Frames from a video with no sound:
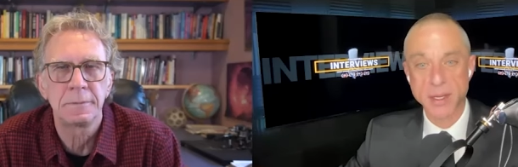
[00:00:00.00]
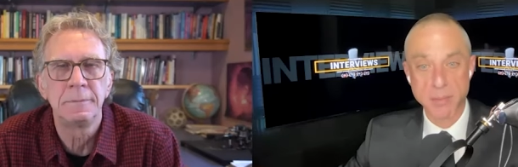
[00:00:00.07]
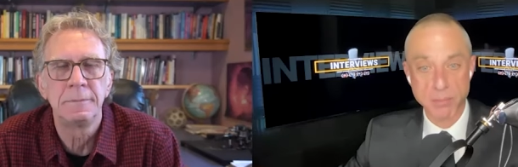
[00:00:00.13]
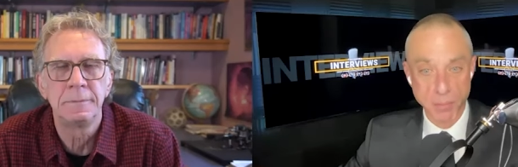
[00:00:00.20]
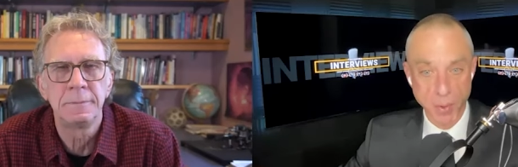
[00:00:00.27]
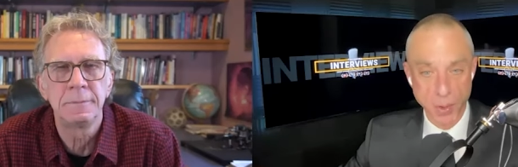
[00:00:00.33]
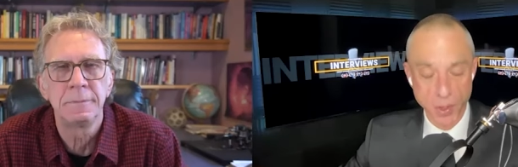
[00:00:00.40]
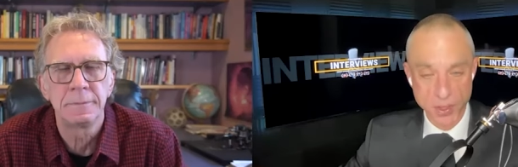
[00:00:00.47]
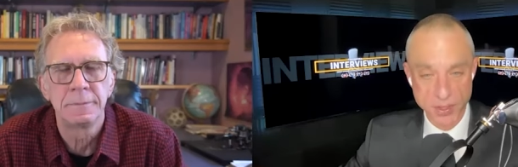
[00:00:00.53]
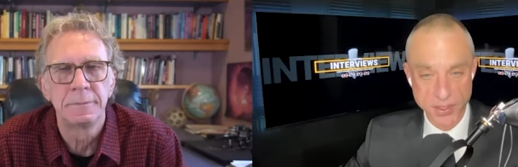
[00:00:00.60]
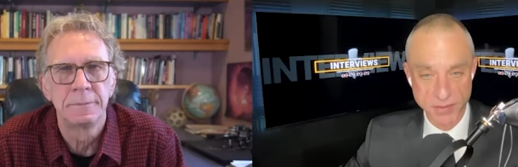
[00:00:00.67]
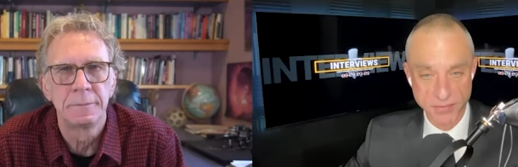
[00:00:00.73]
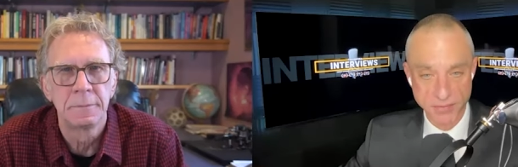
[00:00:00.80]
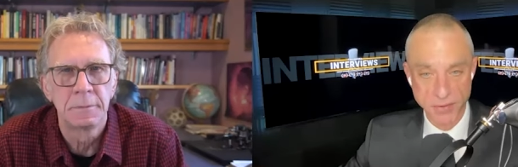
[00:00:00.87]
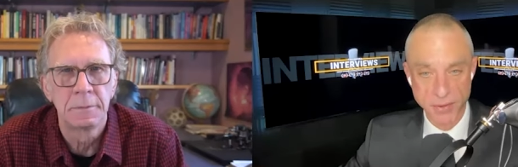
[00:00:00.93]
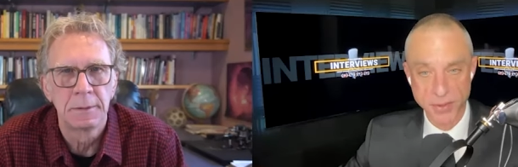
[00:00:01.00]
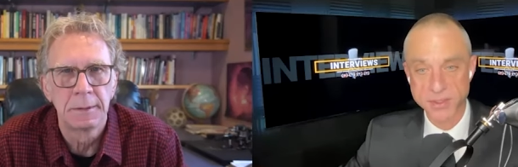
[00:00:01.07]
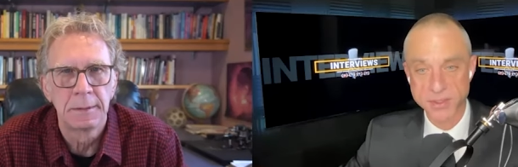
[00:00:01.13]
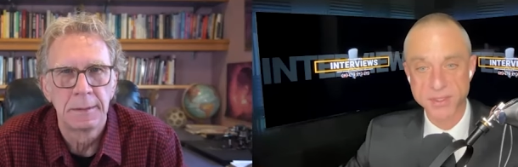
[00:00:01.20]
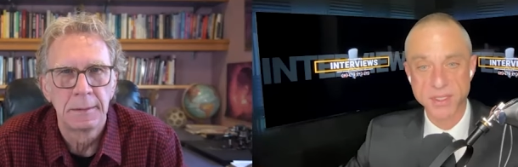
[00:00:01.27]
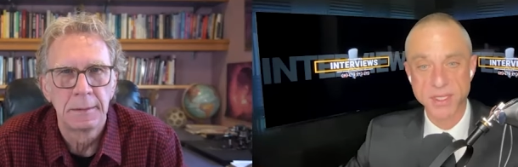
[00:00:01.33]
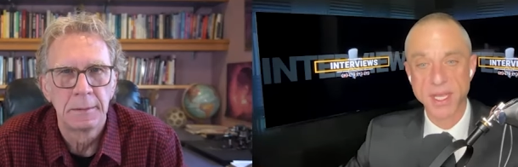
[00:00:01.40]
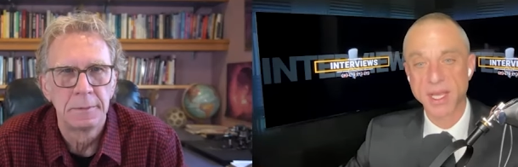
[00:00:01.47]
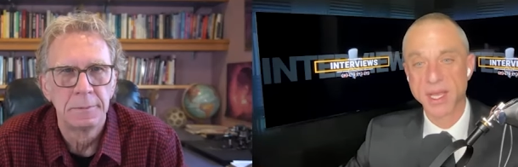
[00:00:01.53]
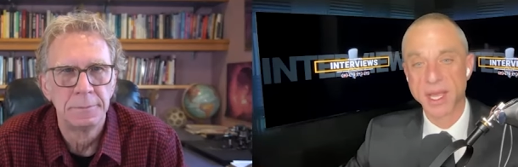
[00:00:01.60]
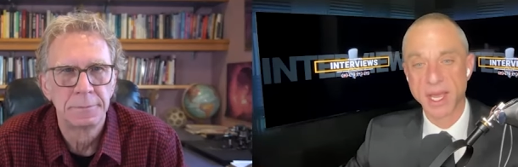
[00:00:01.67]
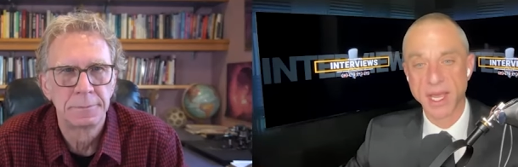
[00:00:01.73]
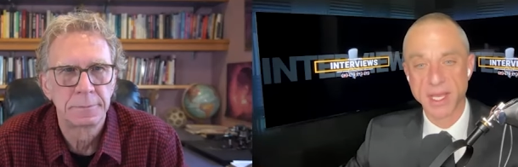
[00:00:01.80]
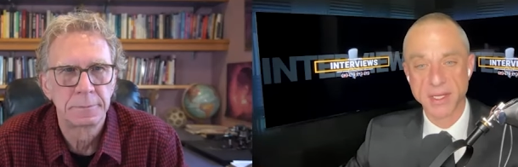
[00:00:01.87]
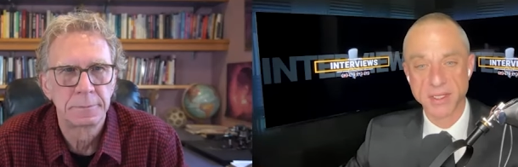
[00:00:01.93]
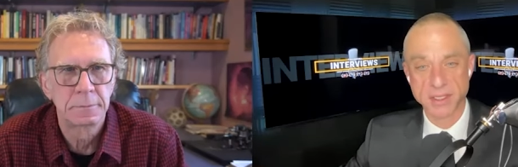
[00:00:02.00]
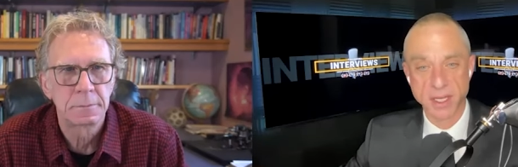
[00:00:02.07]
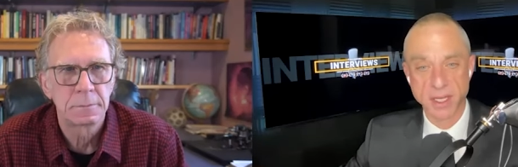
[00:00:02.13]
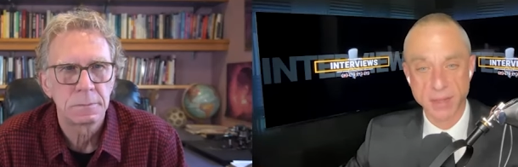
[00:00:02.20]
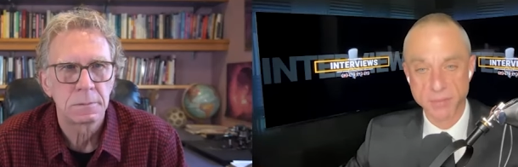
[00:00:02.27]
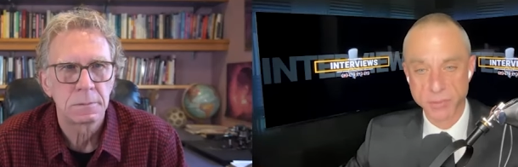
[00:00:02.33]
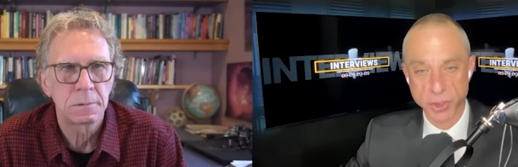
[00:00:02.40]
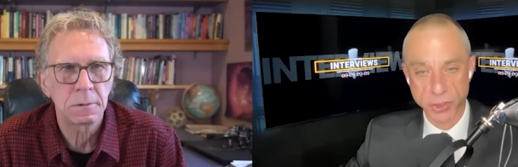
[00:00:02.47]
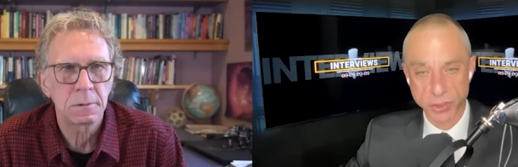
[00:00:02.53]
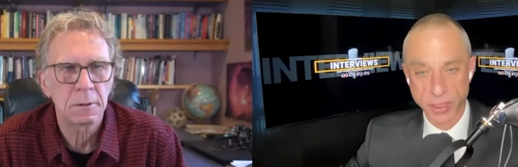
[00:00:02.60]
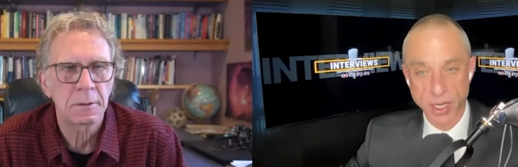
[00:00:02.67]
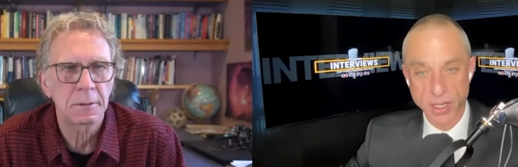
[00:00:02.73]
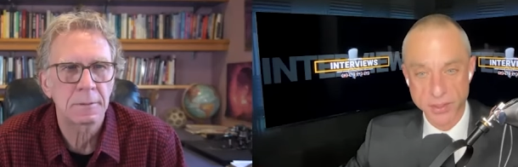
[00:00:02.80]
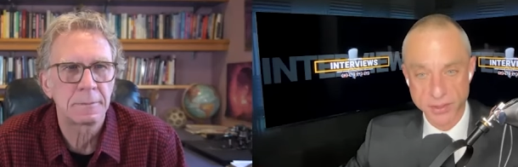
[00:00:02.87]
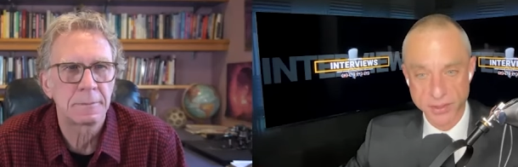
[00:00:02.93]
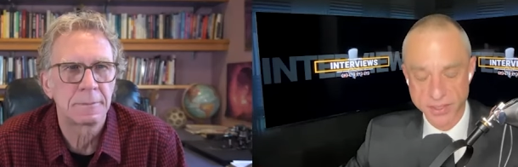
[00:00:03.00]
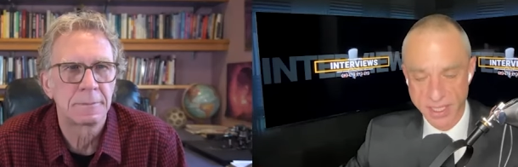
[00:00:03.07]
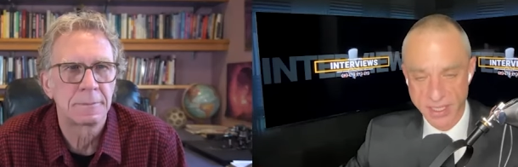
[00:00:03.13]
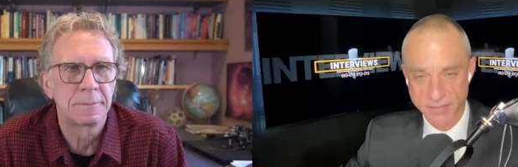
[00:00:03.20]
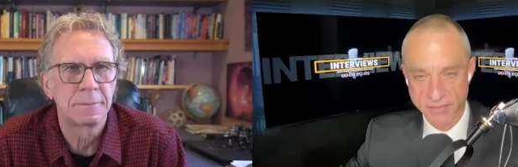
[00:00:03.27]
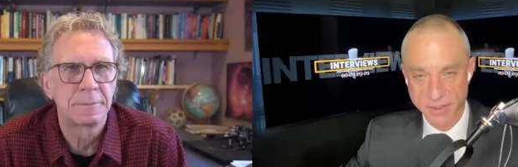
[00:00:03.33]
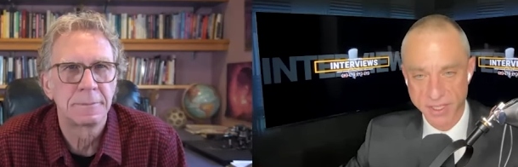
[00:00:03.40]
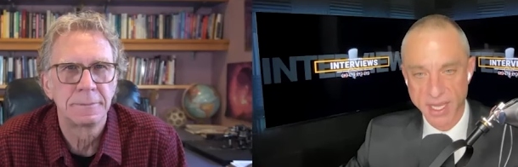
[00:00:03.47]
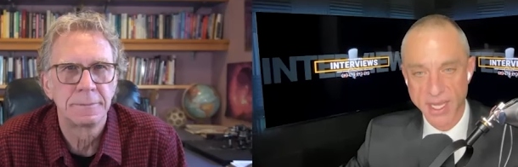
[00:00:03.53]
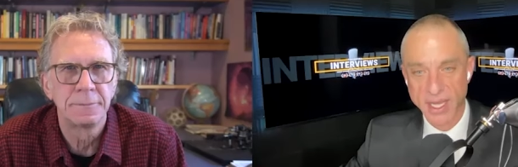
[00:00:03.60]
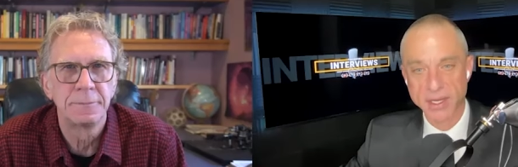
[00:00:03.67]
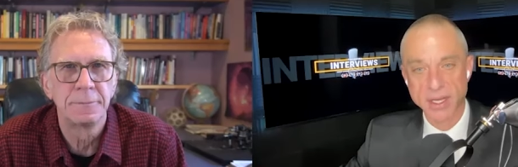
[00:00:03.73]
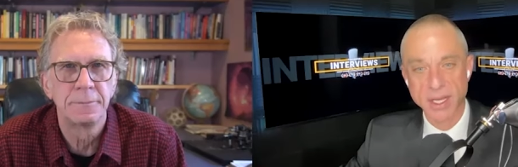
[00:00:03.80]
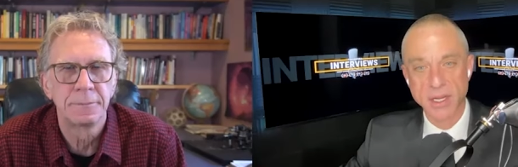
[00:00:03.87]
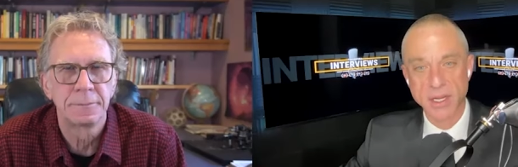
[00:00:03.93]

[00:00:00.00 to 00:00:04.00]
Speaker 1: Mars at first, and I'm sure others after that.